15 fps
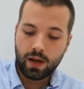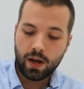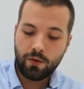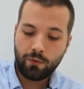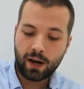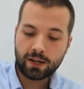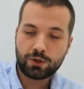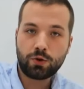
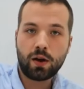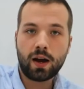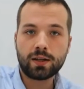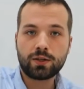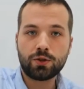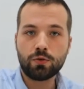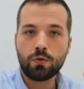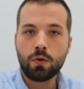if I try
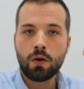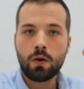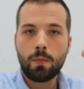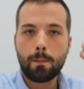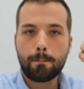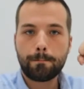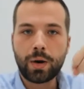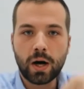to
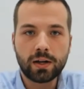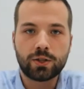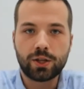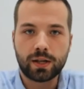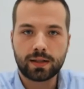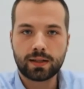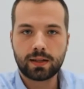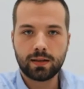punch
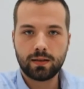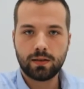it?